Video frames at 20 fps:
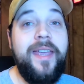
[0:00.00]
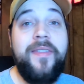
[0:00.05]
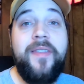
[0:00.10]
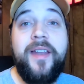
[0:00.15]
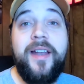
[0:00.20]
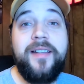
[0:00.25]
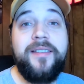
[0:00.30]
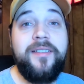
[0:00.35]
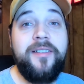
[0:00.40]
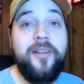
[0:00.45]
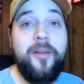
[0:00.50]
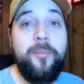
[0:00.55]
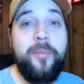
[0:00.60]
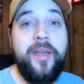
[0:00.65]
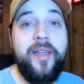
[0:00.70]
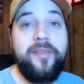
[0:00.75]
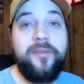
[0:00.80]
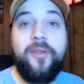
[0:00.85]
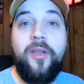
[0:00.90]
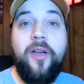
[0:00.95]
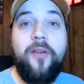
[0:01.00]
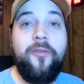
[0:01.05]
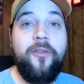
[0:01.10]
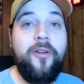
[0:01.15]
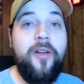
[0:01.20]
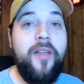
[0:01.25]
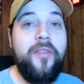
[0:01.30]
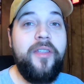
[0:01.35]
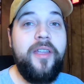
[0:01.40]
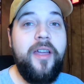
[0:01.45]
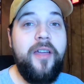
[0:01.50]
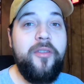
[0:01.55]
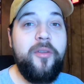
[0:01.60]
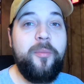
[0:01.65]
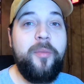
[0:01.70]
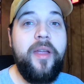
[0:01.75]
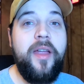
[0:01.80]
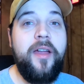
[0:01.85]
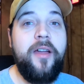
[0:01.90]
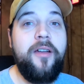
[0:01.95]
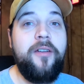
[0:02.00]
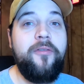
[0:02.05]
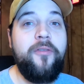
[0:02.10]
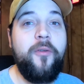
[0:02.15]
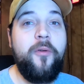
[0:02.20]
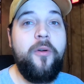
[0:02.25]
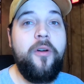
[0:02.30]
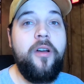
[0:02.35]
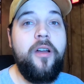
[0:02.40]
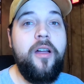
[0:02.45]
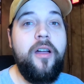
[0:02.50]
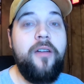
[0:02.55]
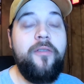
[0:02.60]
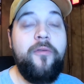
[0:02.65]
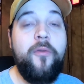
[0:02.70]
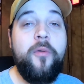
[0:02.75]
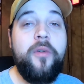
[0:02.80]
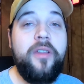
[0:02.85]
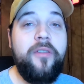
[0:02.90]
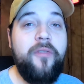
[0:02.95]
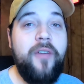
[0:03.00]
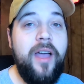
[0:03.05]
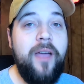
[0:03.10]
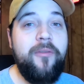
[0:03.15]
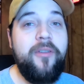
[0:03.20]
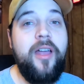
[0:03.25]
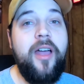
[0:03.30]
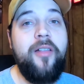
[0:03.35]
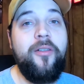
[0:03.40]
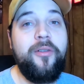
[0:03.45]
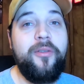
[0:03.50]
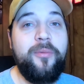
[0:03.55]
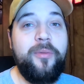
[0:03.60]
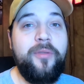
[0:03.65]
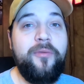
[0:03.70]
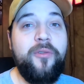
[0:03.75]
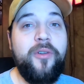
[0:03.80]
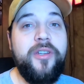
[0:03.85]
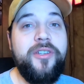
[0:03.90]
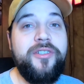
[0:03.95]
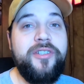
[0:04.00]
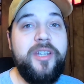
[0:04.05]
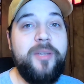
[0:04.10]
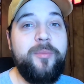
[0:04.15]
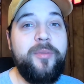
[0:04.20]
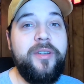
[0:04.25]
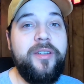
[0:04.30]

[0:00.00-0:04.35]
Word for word: And then I took a best offer on the other pair for $45 with free shipping.